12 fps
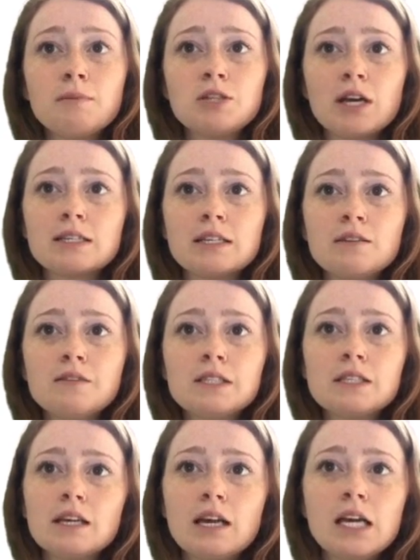
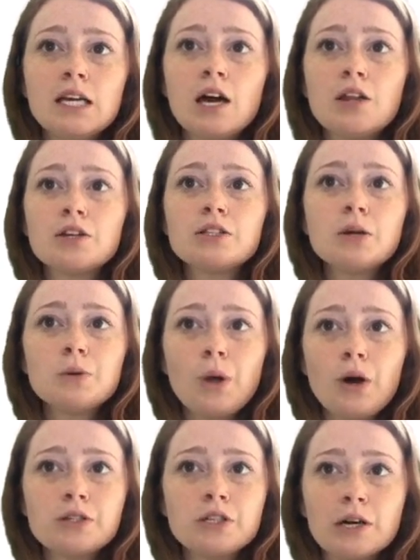objectives, and others are
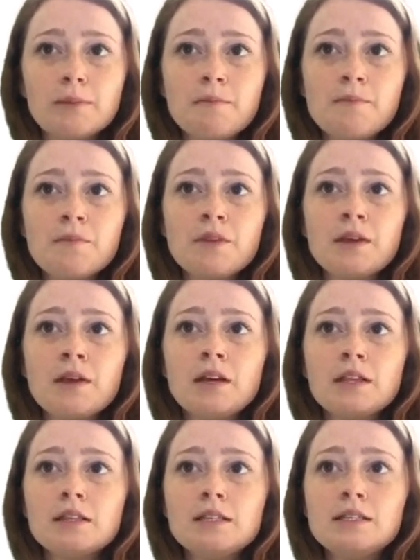long-term.
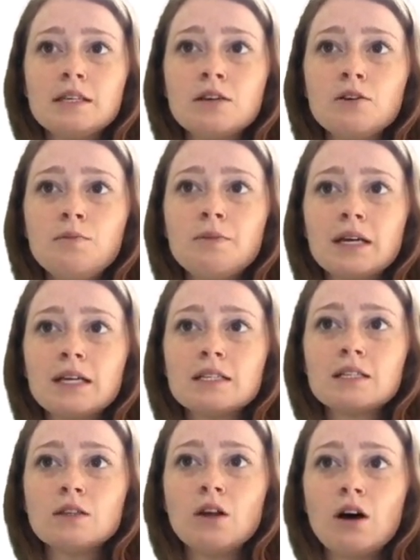The single
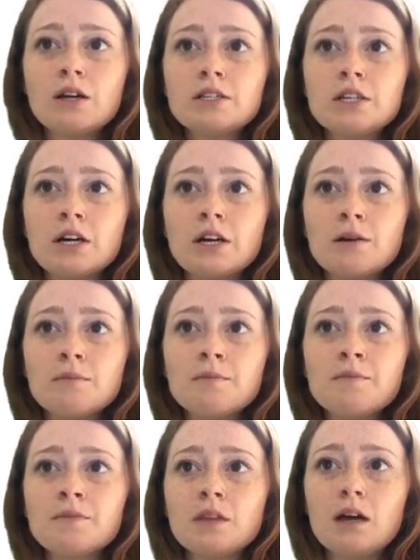biggest
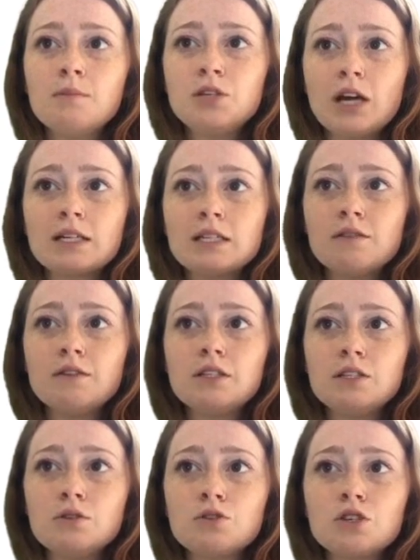long-term objective
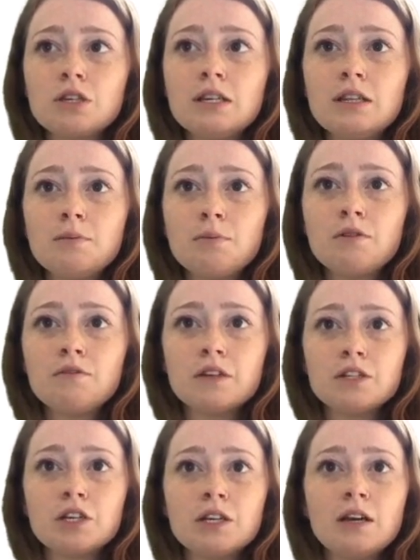is usually the
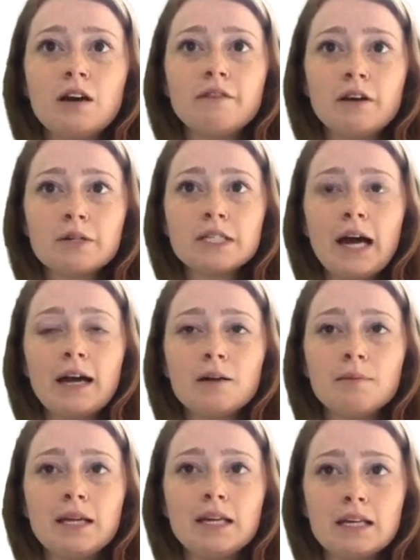provision of a
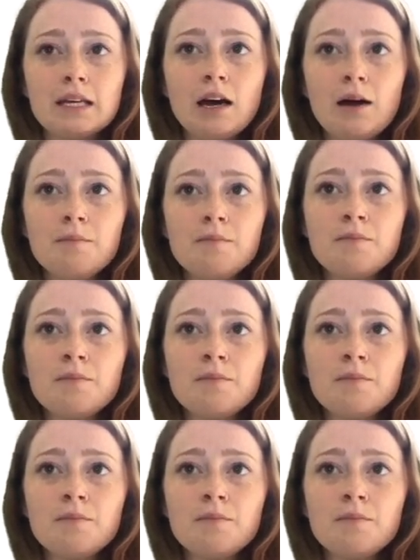retirement income.